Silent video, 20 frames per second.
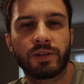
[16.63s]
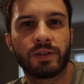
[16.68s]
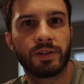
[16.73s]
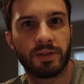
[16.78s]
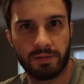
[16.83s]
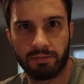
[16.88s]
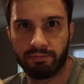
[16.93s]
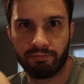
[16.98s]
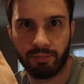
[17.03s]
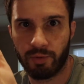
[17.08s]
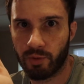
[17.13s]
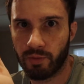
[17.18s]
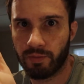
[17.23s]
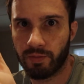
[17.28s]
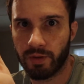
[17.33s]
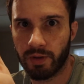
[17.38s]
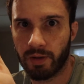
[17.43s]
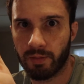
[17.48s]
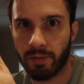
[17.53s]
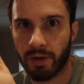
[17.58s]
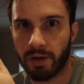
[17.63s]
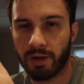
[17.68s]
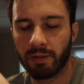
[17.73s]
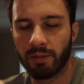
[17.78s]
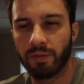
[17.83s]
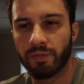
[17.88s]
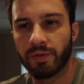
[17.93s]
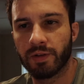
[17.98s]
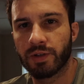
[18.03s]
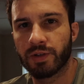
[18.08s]
because hopefully I'm not going
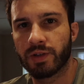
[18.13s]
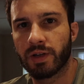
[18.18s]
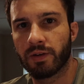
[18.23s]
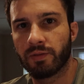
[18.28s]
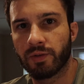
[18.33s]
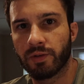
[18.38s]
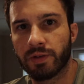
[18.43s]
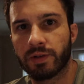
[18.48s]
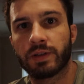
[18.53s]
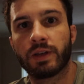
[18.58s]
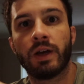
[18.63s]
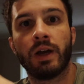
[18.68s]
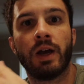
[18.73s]
to be finished after this,